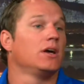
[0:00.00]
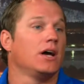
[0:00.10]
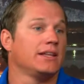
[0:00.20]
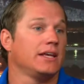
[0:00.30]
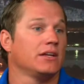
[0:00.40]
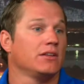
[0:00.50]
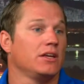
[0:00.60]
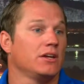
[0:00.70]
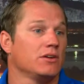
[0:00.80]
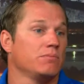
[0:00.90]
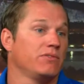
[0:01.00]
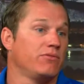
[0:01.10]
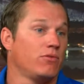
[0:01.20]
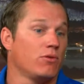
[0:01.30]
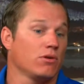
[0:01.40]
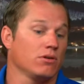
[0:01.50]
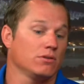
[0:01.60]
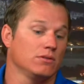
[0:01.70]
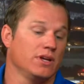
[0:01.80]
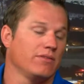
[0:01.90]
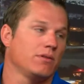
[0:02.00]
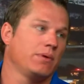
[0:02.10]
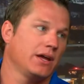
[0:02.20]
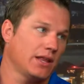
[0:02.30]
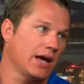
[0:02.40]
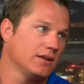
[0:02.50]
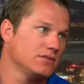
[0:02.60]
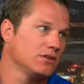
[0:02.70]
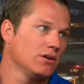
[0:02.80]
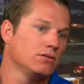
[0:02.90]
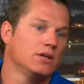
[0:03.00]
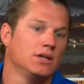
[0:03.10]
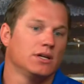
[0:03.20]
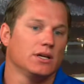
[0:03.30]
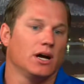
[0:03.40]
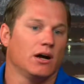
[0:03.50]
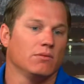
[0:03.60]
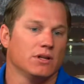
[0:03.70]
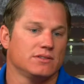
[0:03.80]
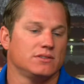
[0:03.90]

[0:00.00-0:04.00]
at the end of the year before you have to pay that so um,